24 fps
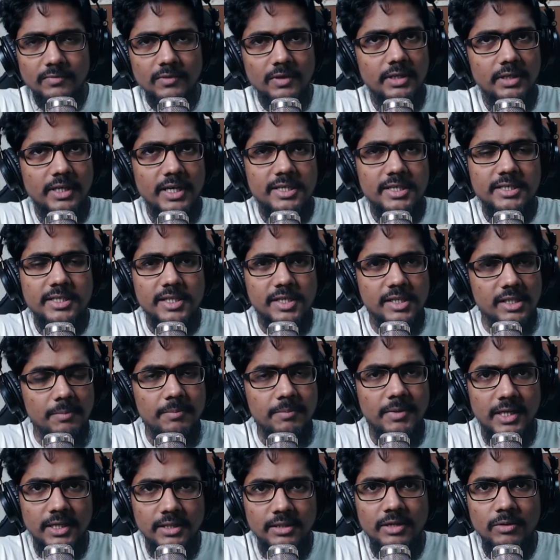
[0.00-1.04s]
He has done some
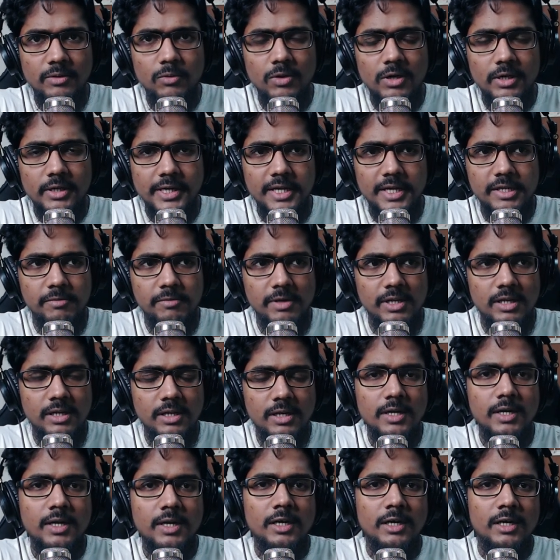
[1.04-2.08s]
Hindi work as well,
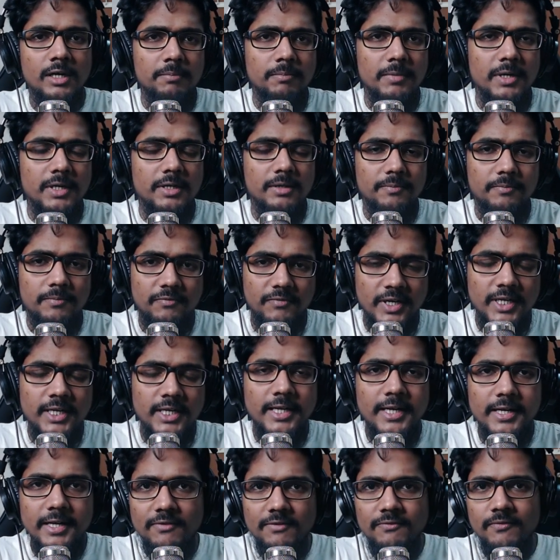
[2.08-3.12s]
but
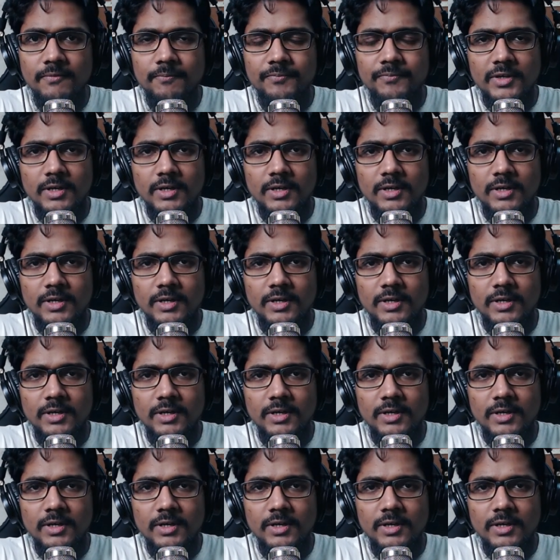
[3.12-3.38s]
funnily enough,